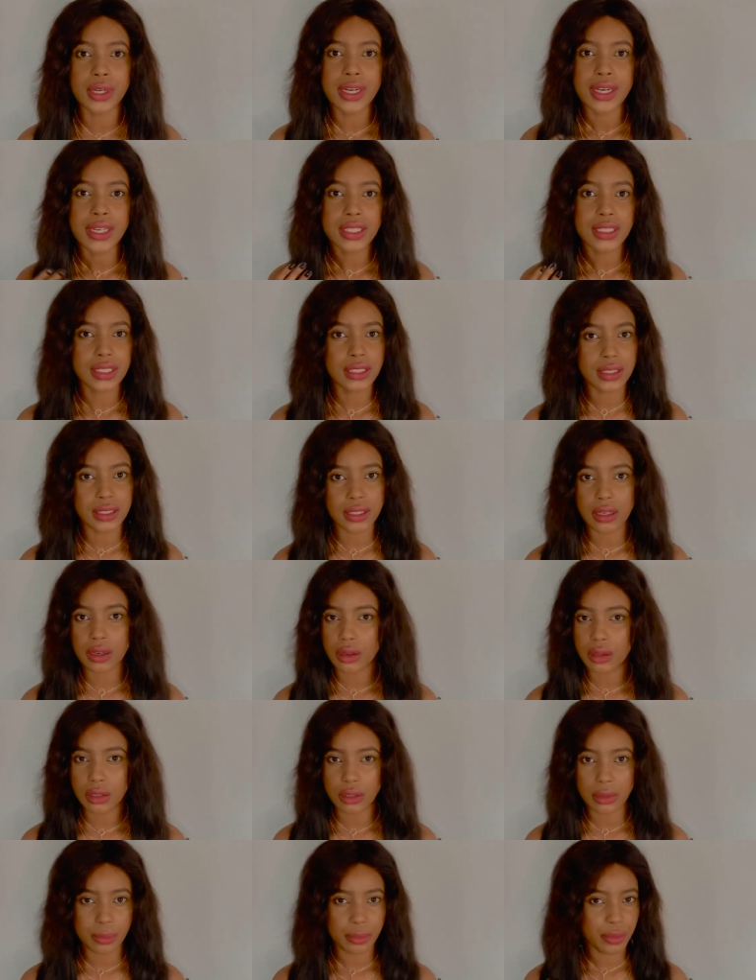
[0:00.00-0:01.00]

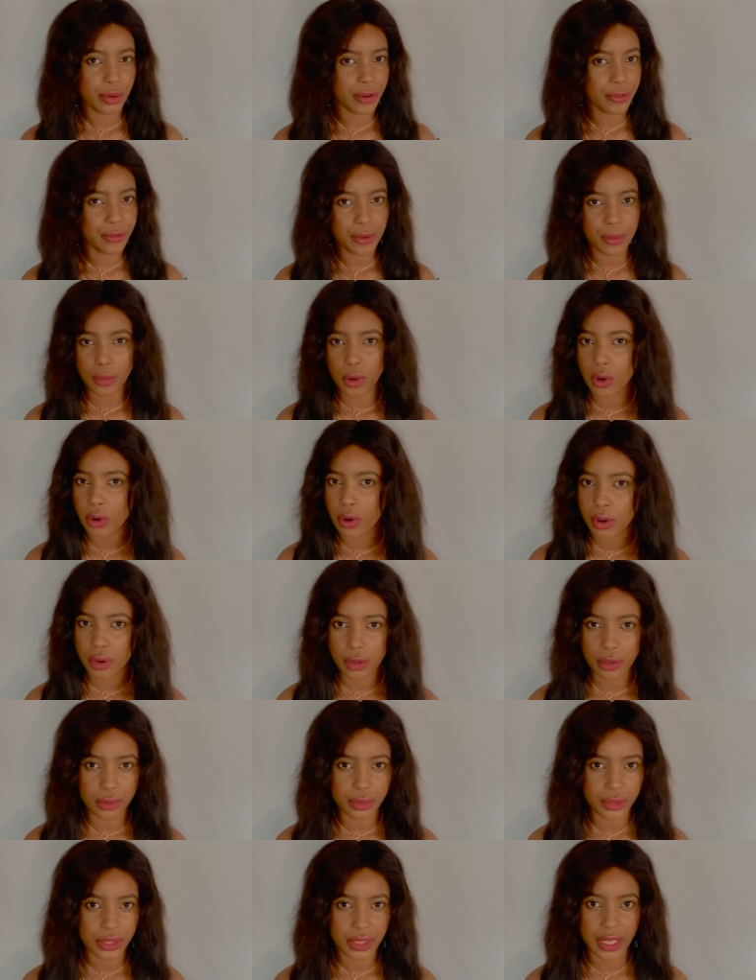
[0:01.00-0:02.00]
sell perfume
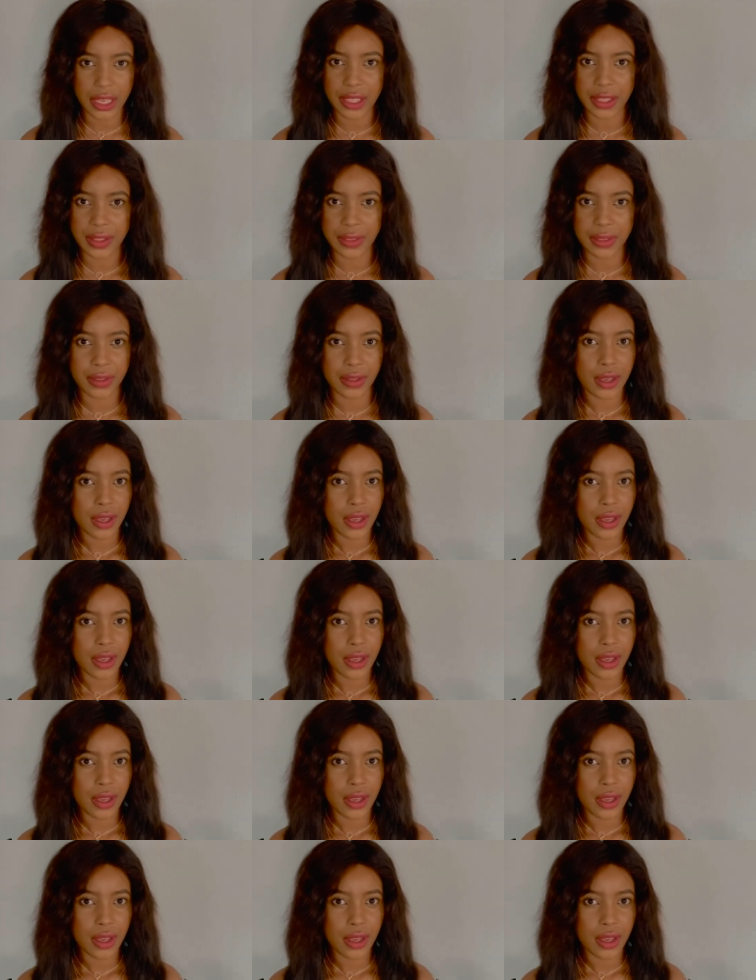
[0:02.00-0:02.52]
oils and